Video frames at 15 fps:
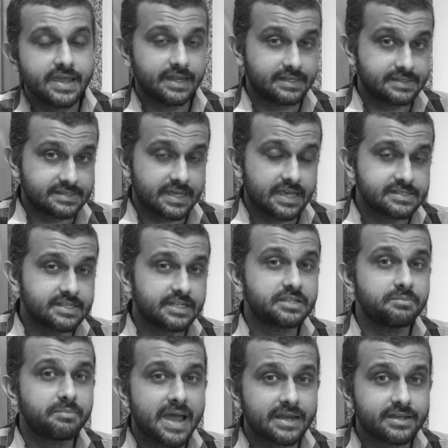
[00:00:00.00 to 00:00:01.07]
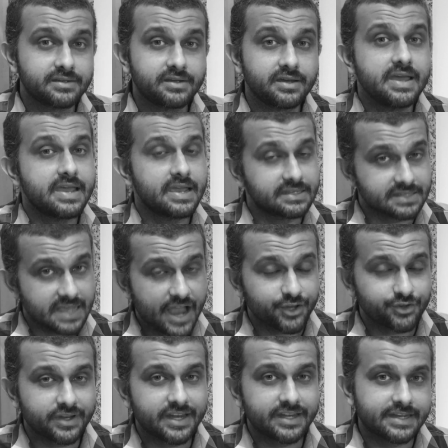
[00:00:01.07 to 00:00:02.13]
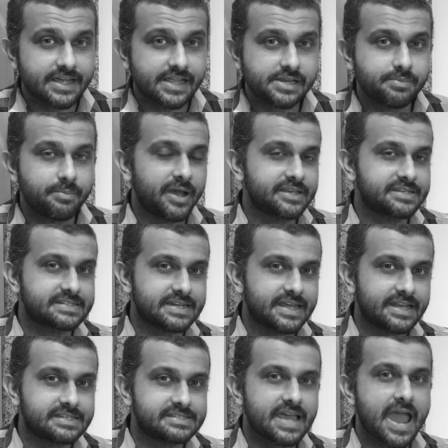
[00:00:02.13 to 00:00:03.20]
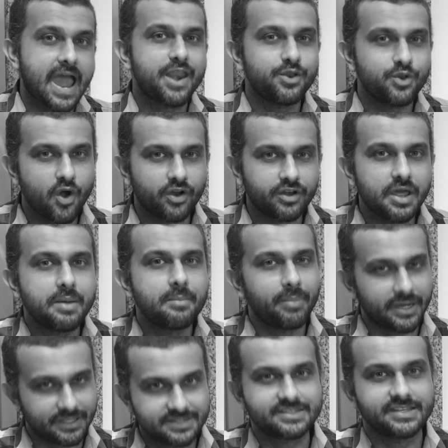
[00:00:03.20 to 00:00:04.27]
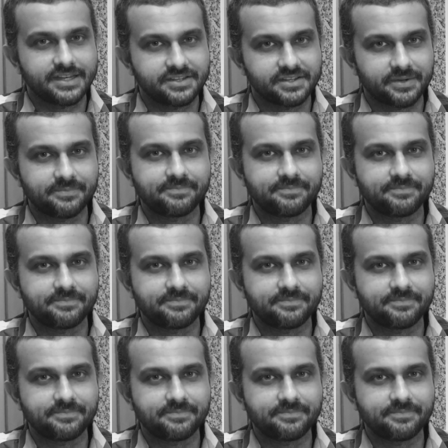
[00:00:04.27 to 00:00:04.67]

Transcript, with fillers: it says that the matter is actually dealt by states and not by the center.